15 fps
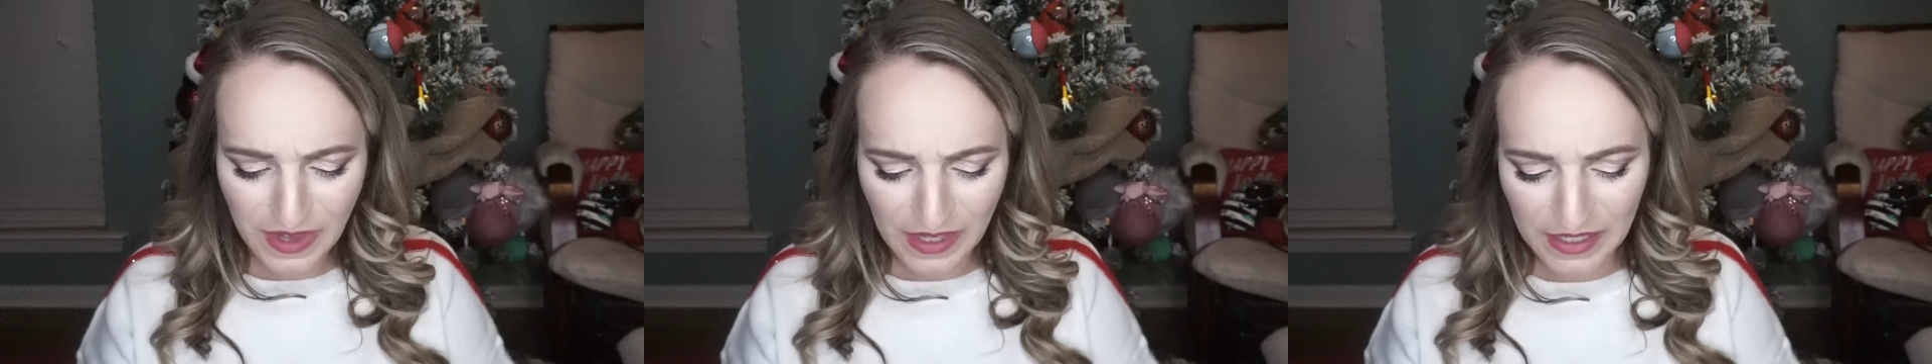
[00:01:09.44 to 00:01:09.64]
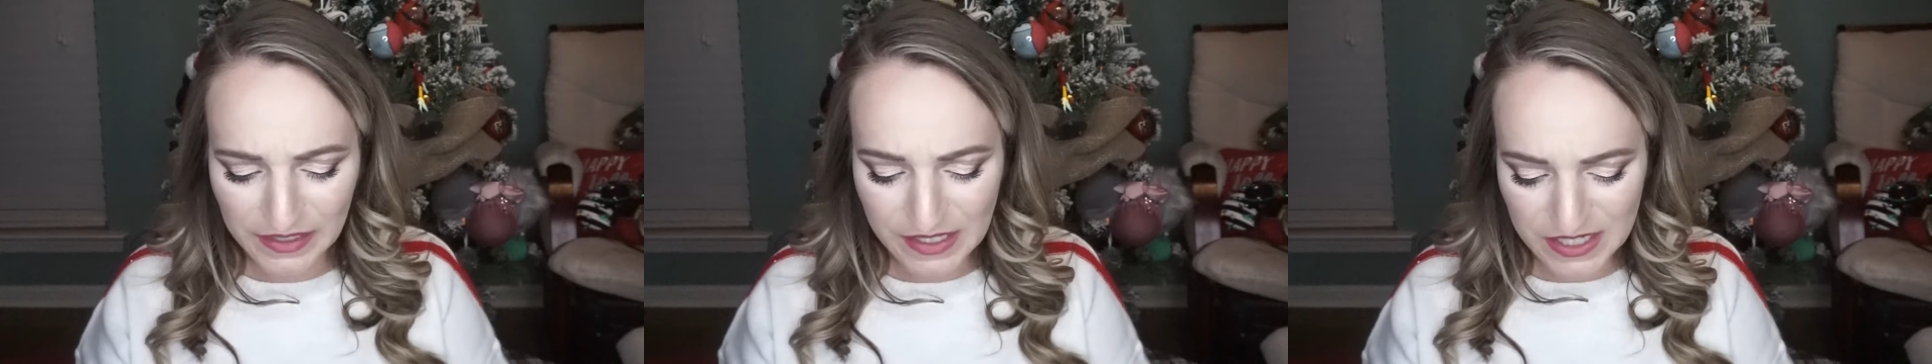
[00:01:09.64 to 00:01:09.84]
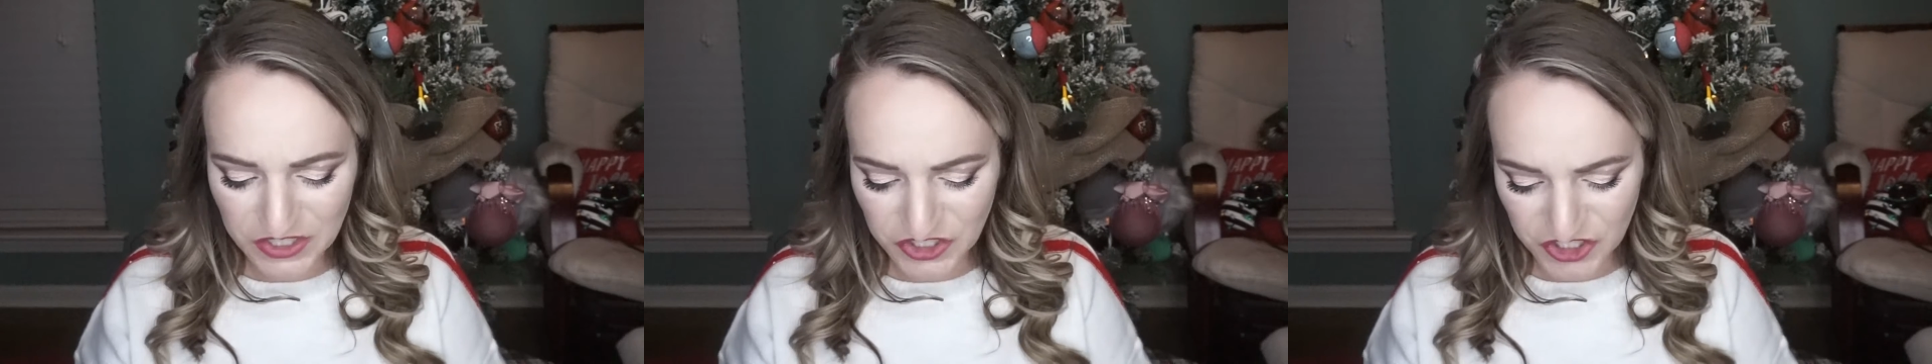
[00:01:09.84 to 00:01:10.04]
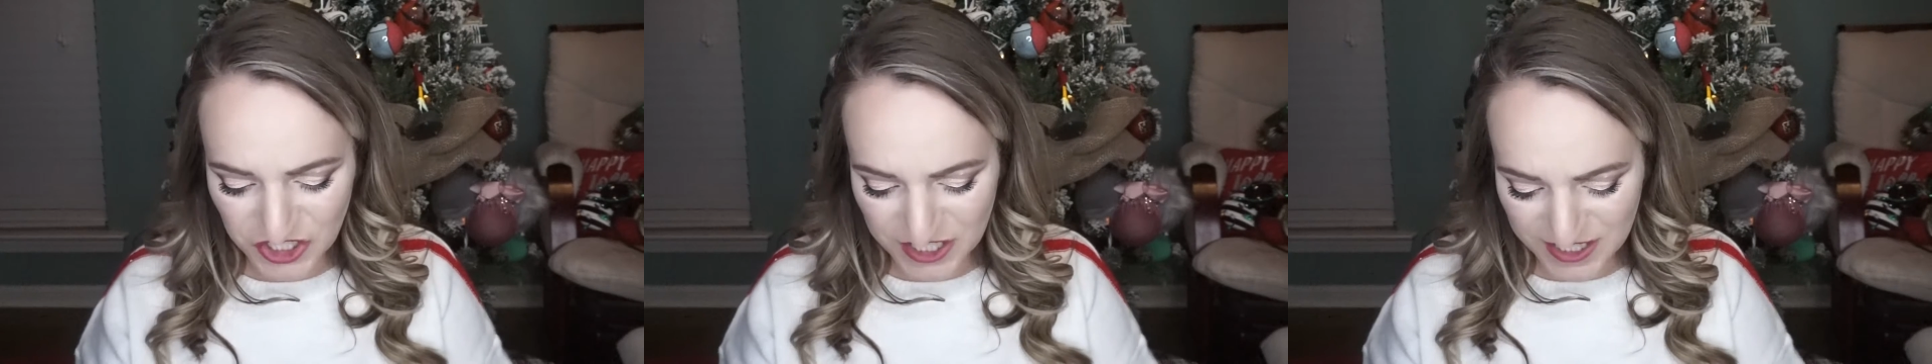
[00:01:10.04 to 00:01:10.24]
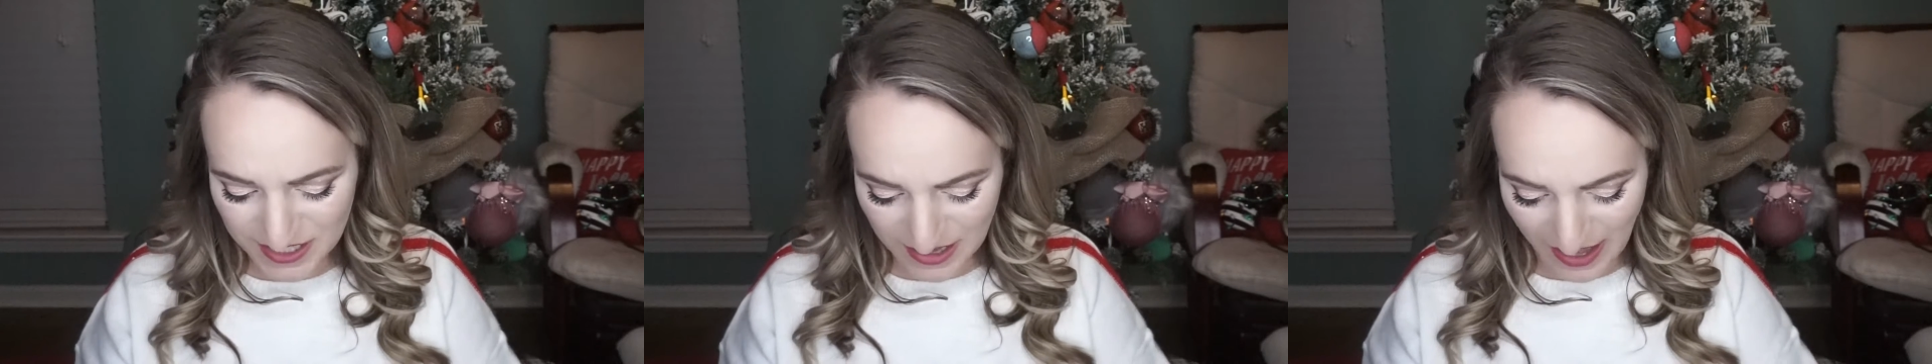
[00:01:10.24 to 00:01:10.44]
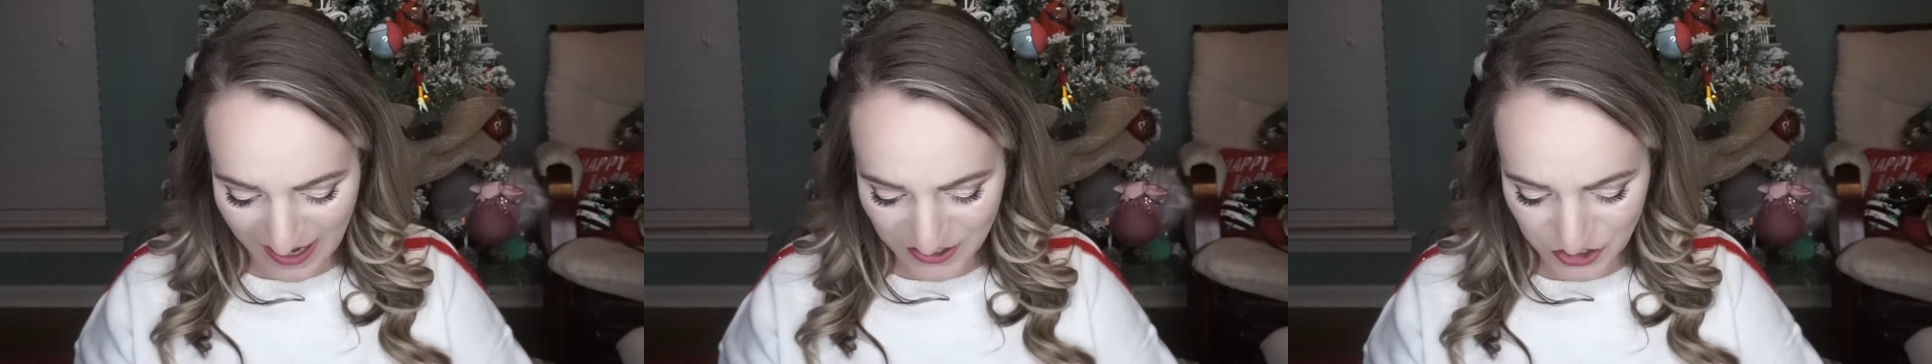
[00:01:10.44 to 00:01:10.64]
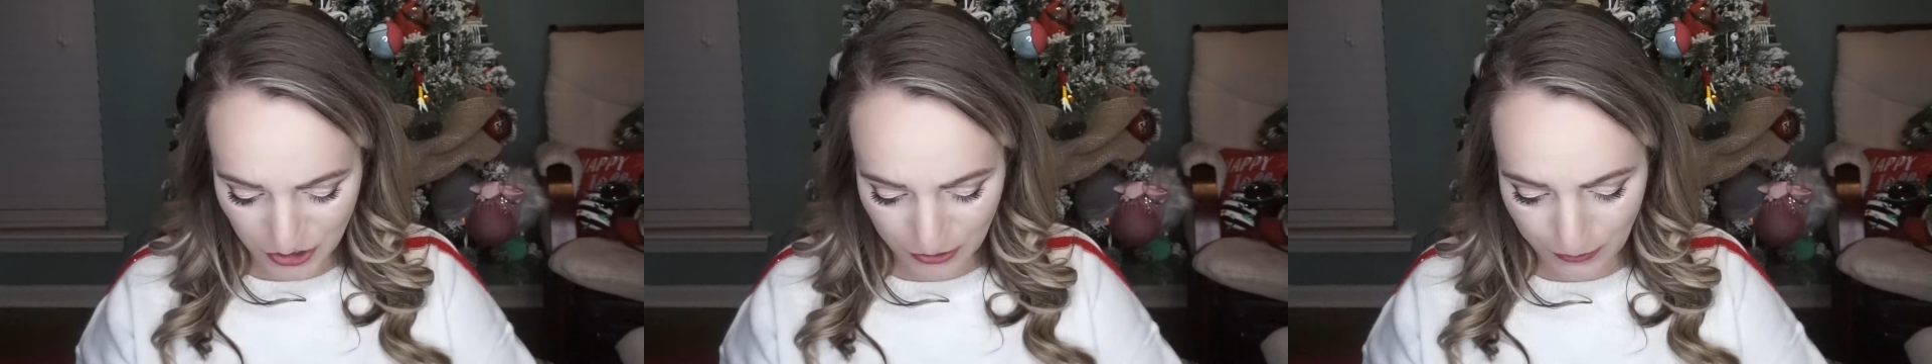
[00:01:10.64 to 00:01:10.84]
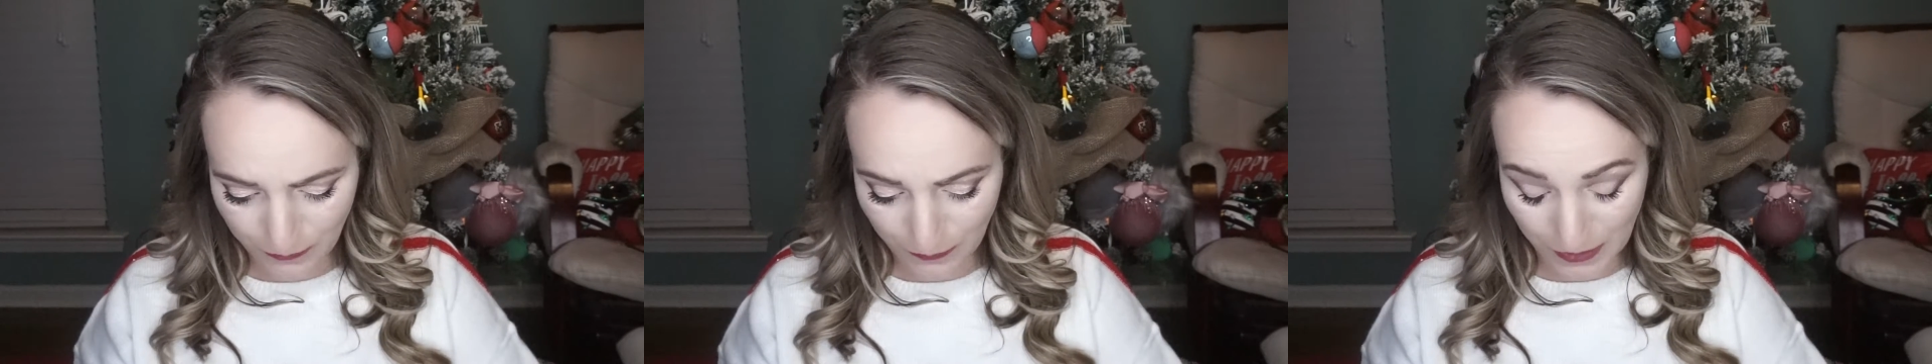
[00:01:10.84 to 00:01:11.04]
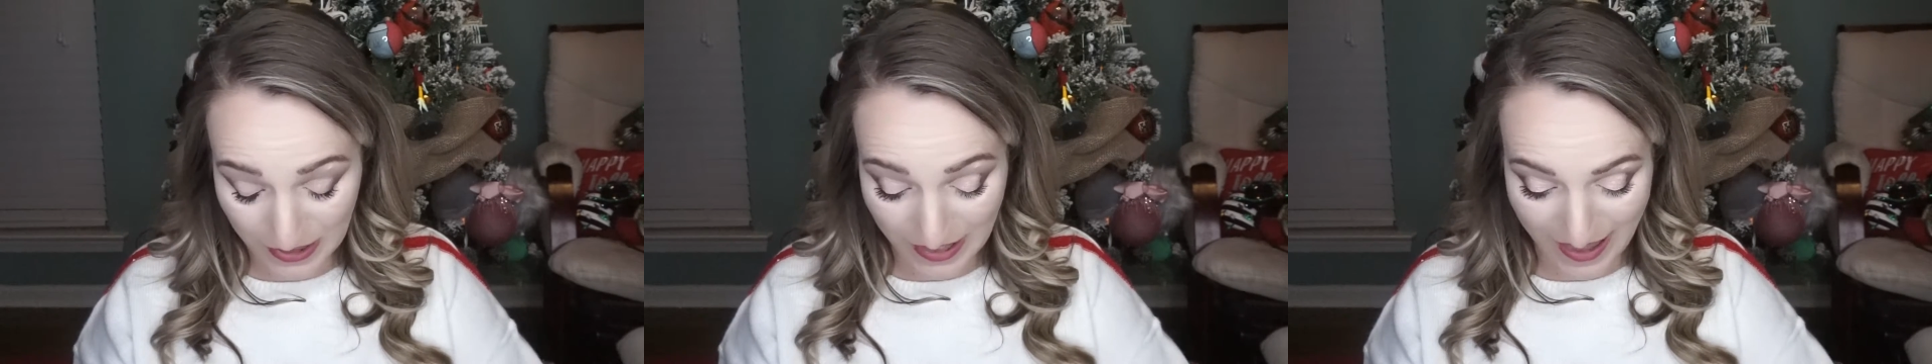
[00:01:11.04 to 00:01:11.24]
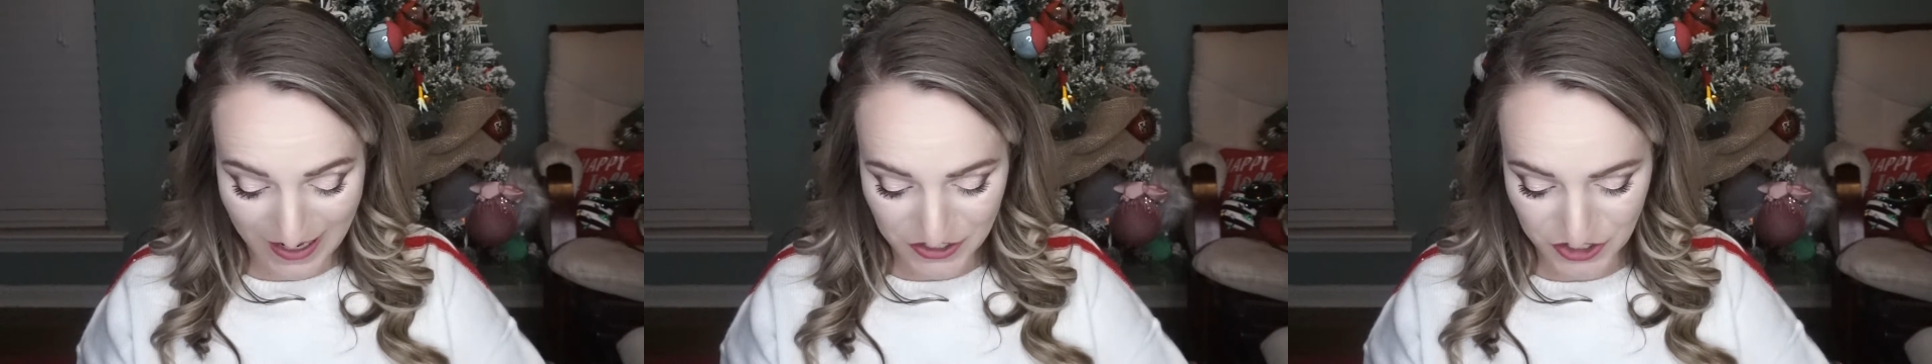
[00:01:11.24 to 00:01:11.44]
And it's just lash glue for the
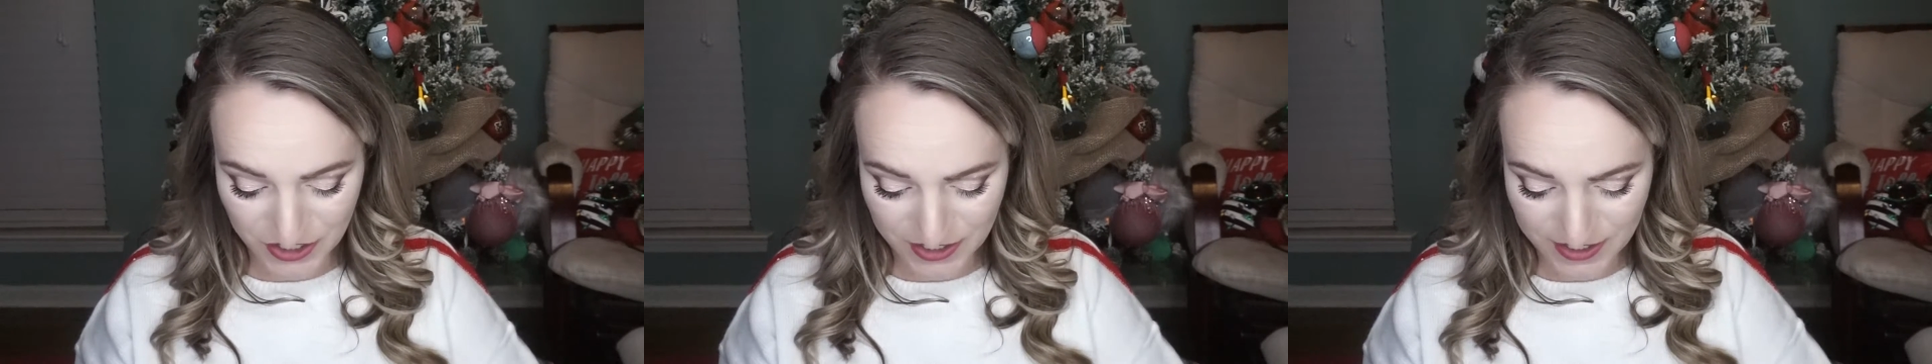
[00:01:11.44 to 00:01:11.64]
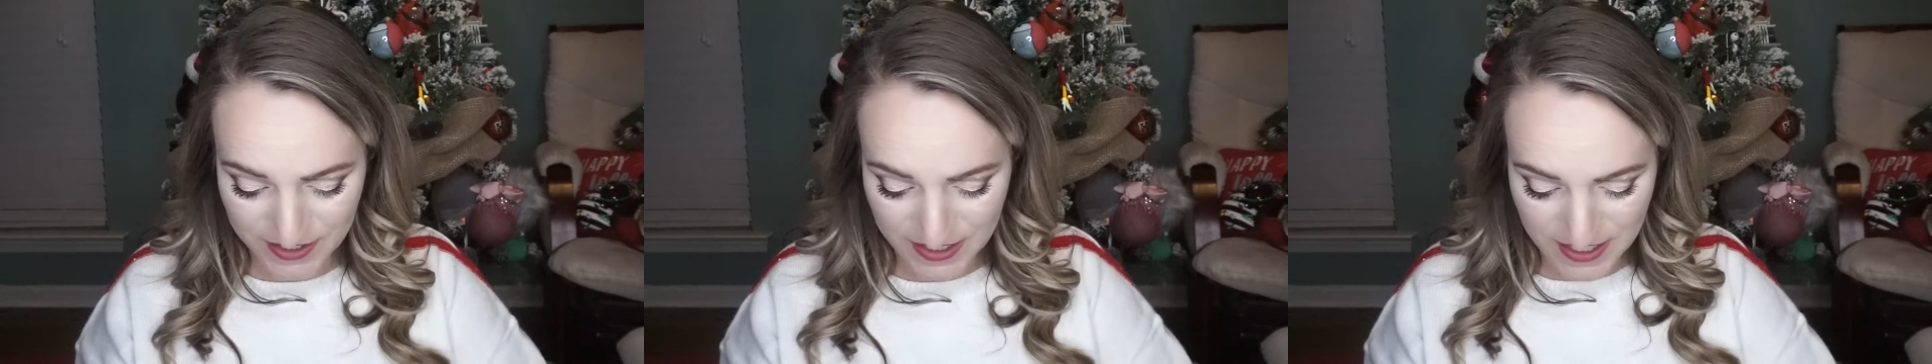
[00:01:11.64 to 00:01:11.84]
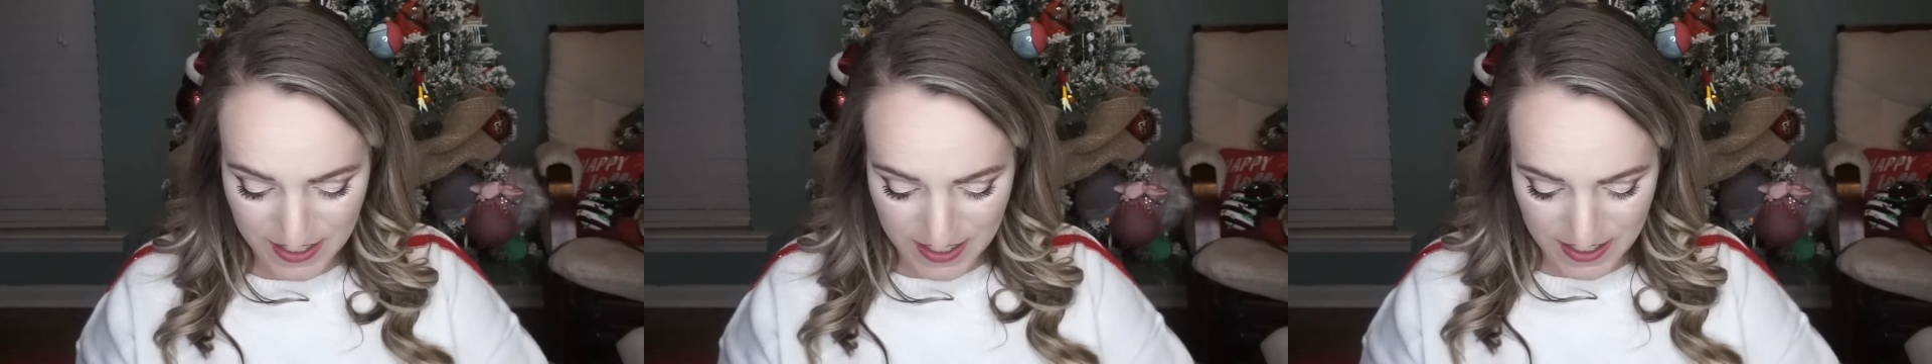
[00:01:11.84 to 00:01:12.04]
lashes.